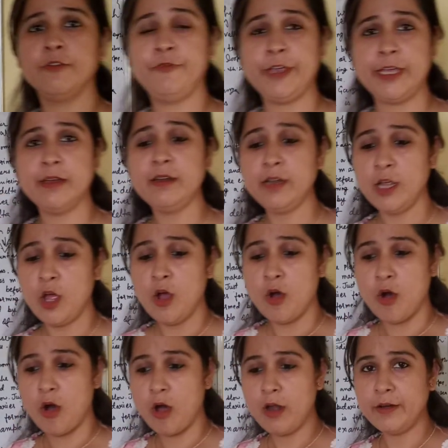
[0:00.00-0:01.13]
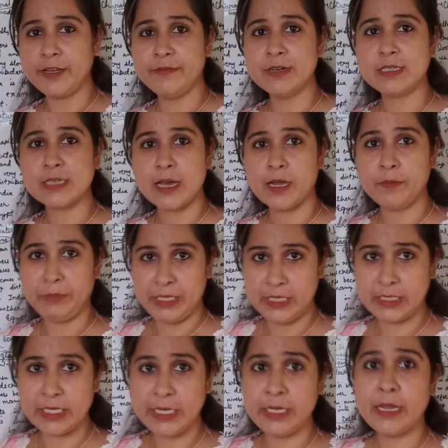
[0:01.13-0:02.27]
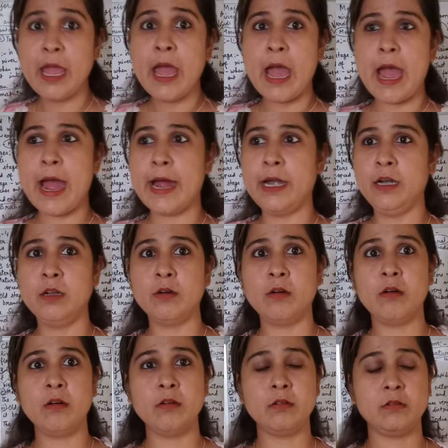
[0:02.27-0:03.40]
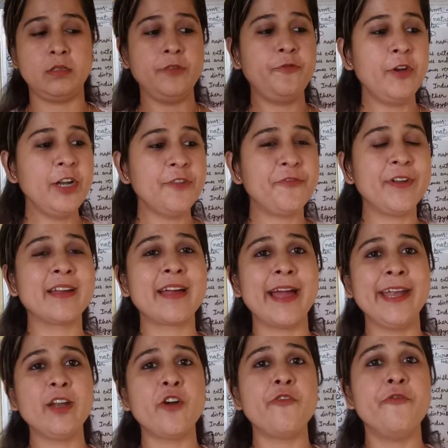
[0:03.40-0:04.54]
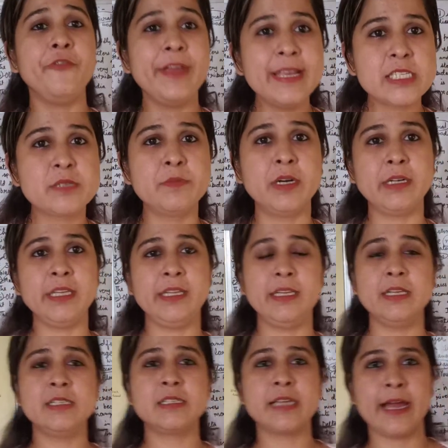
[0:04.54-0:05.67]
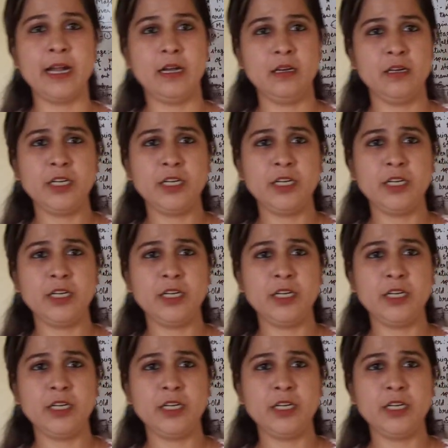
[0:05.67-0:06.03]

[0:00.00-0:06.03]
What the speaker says: where all rivers are meeting, and different kind of waste materials and